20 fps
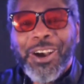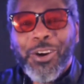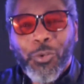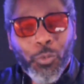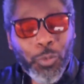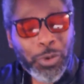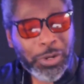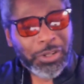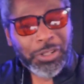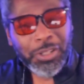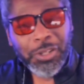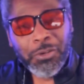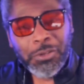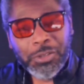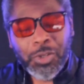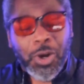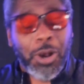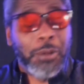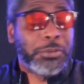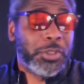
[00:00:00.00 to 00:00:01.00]
Win or
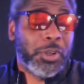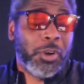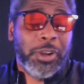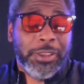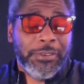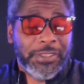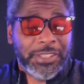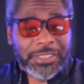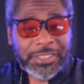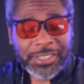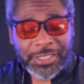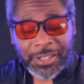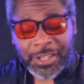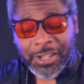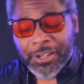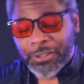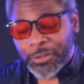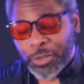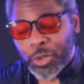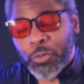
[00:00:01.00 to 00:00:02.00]
Lose. Oh, I'm sorry,
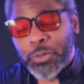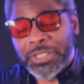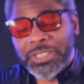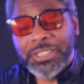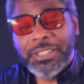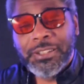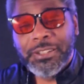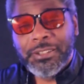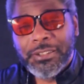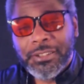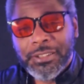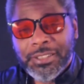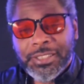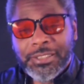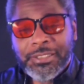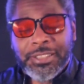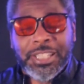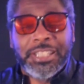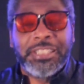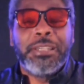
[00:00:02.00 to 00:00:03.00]
their newest
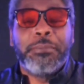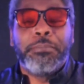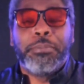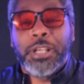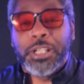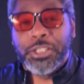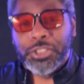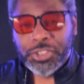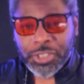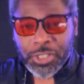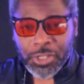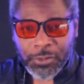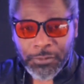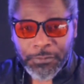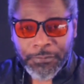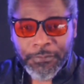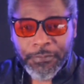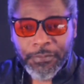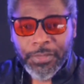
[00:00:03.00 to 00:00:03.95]
Disney Plus show,